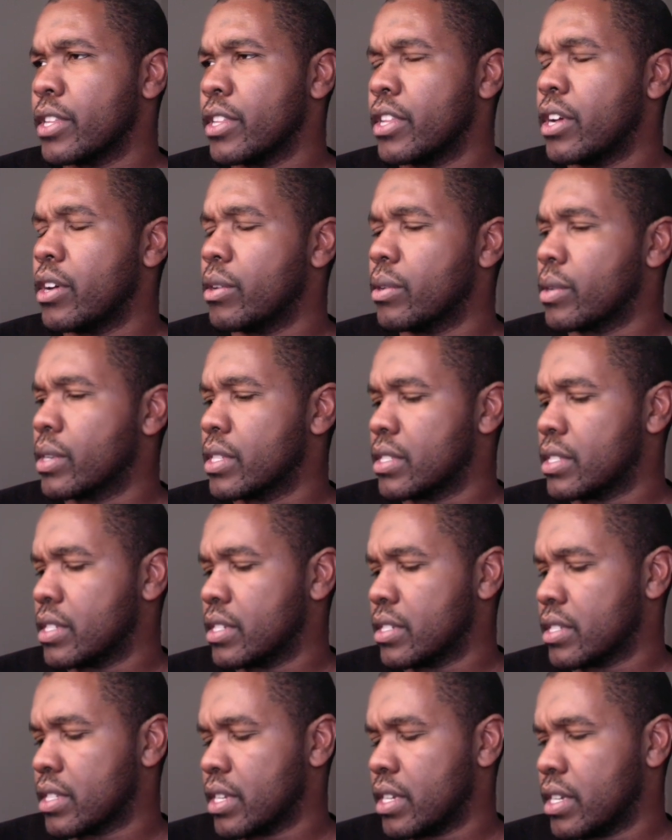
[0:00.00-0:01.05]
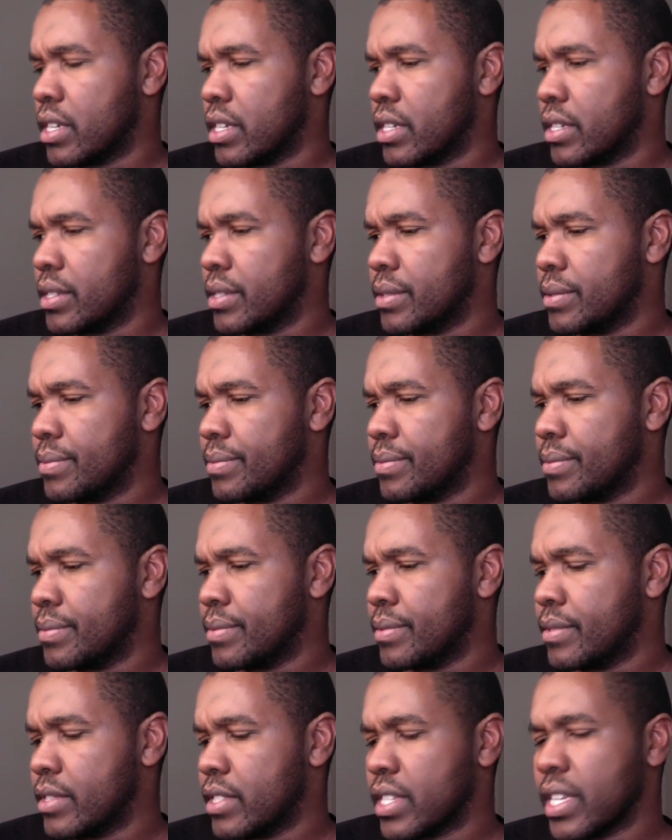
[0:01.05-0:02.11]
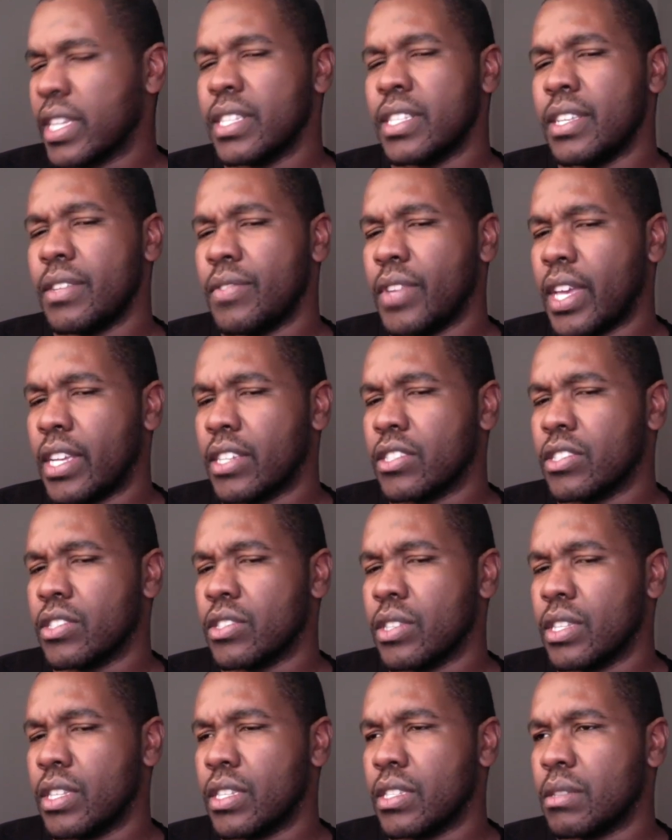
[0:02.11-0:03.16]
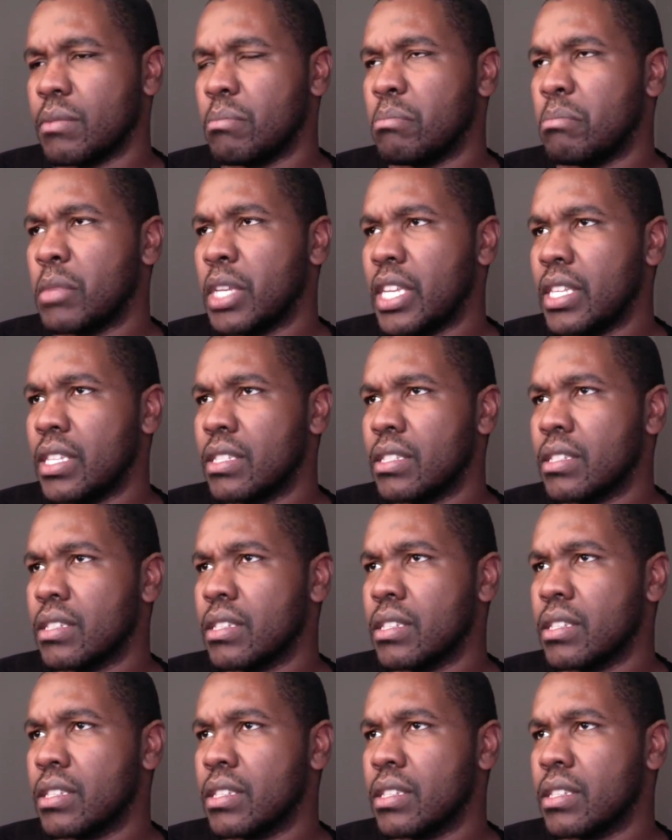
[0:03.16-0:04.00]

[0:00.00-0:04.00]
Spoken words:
no, because there's a deviation, so he doesn't meet